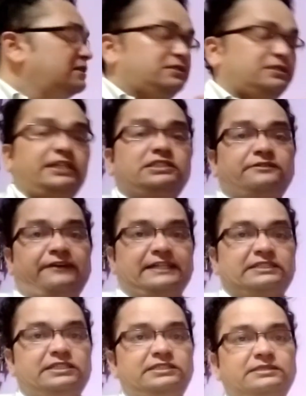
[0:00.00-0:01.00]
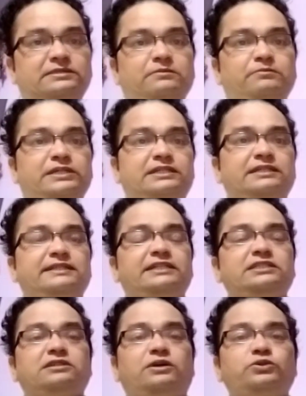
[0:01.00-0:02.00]
sex factors, but that
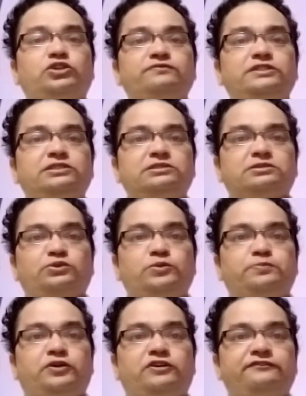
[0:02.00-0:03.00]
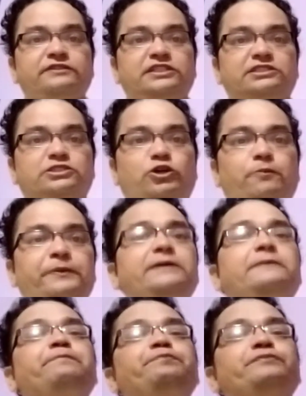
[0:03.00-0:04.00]
is of the scope of this
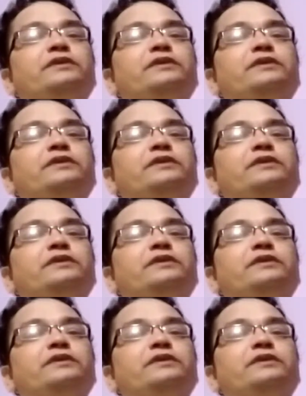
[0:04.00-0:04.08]
topic.